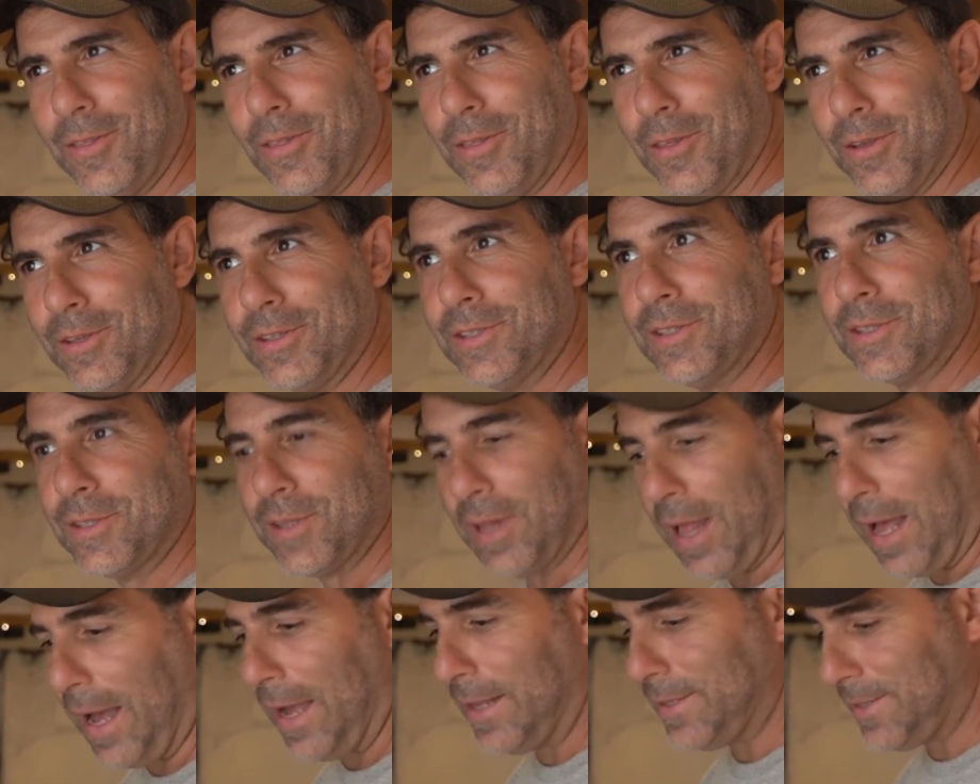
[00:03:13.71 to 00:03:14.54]
The
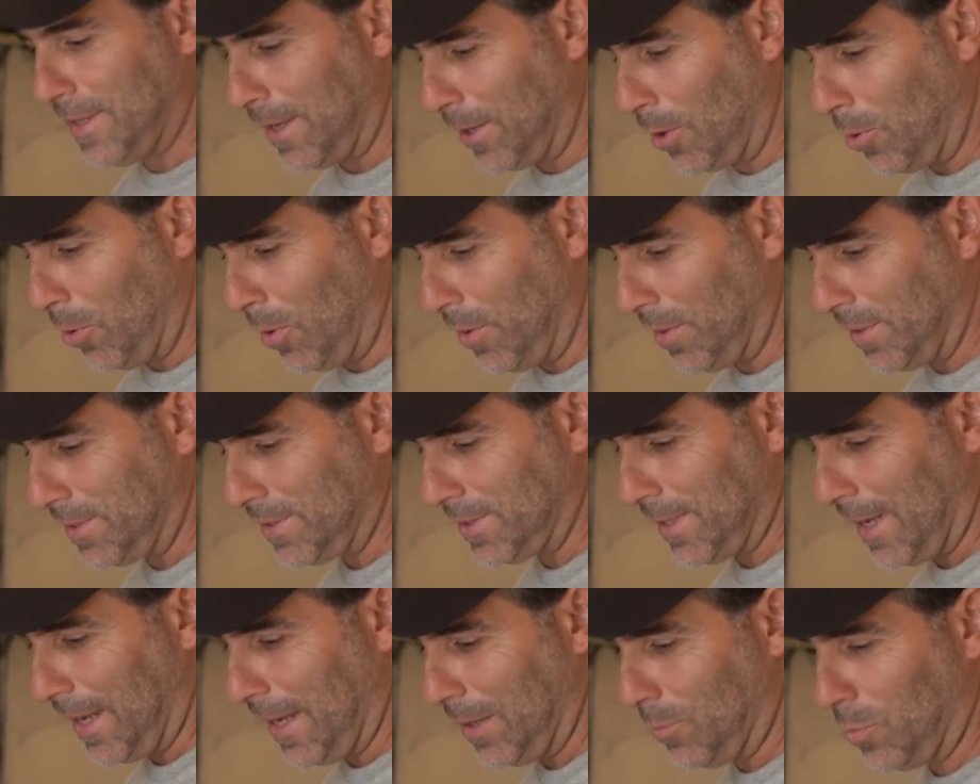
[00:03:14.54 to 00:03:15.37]
slides that go on the
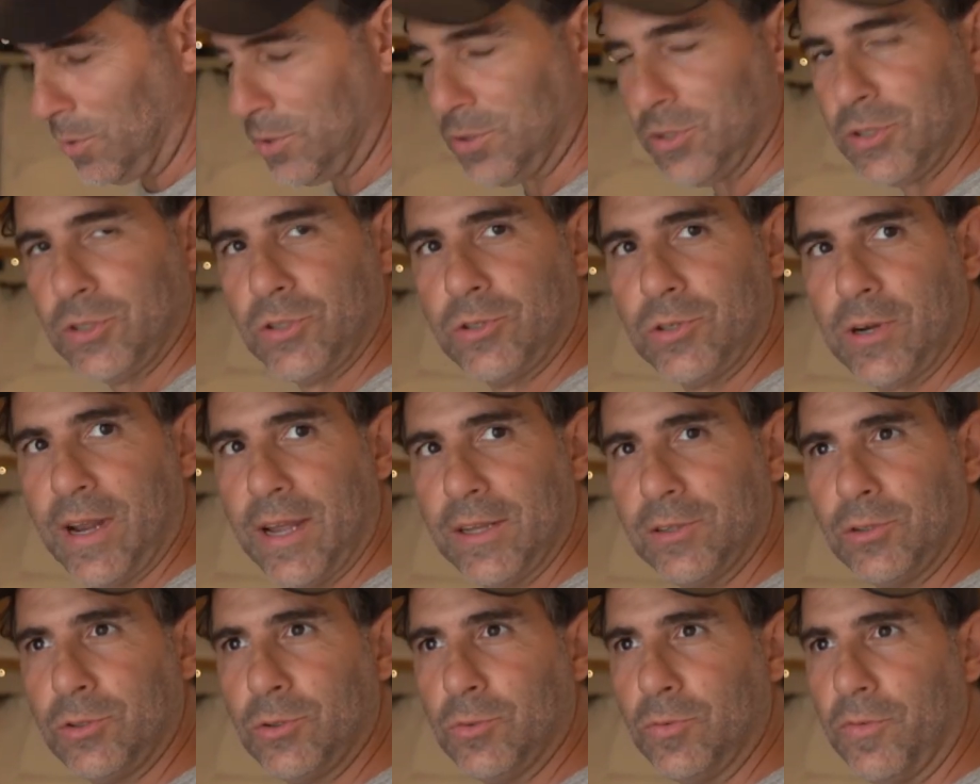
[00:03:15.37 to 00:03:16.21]
side. We just
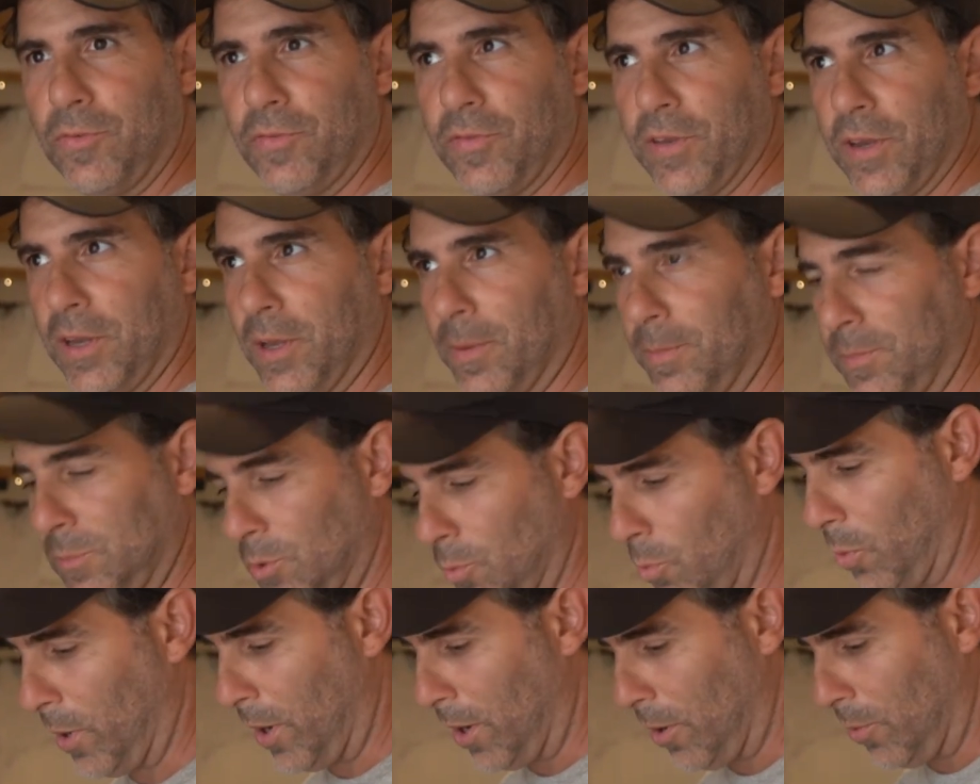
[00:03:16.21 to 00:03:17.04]
tried to fit them to
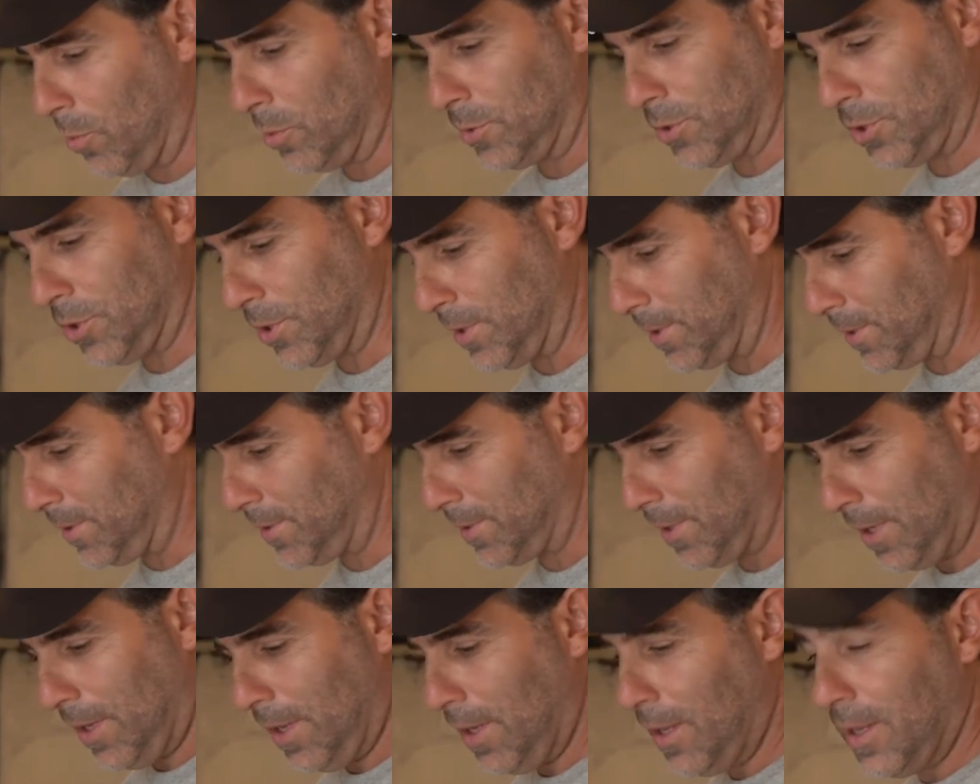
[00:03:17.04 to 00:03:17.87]
where it was just
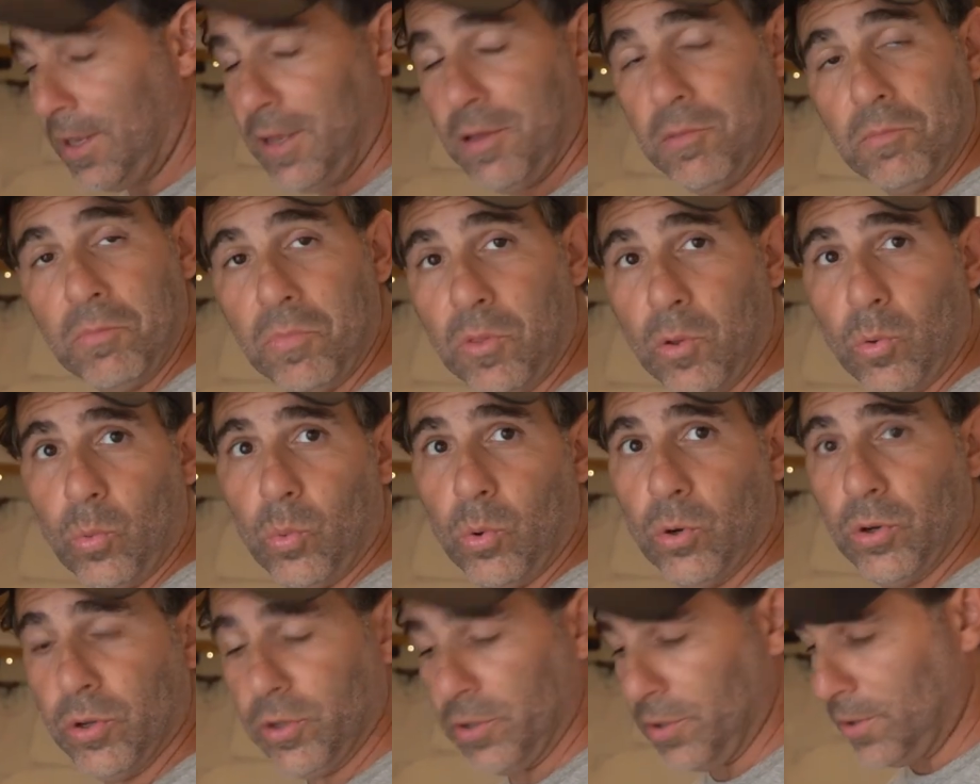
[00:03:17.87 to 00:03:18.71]
the
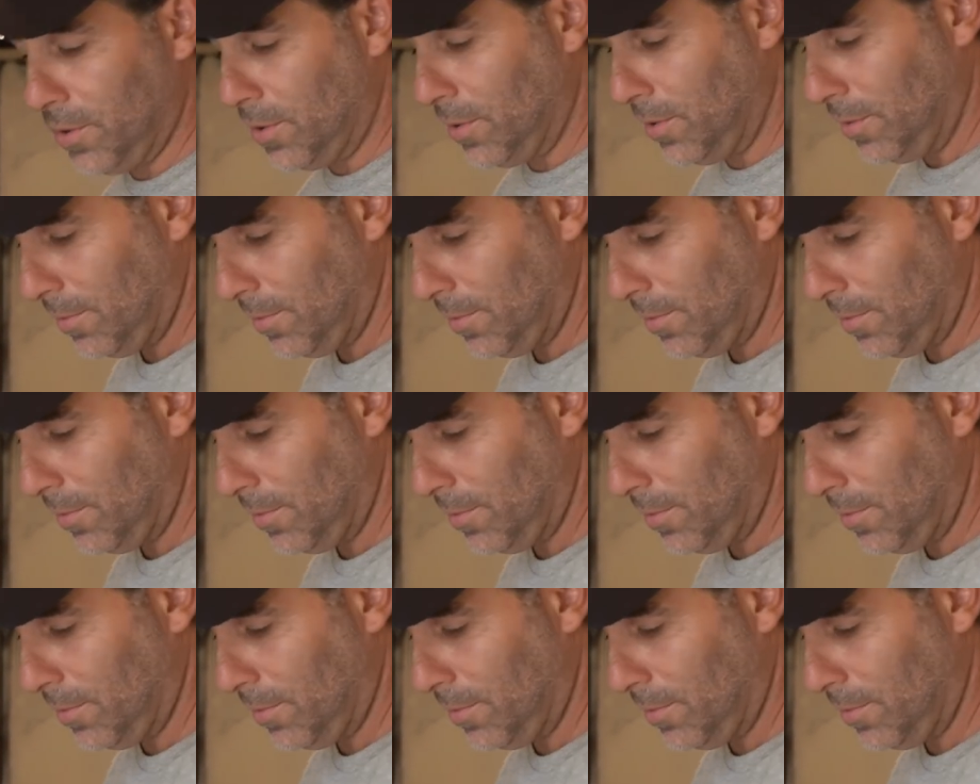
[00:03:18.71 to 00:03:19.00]
wood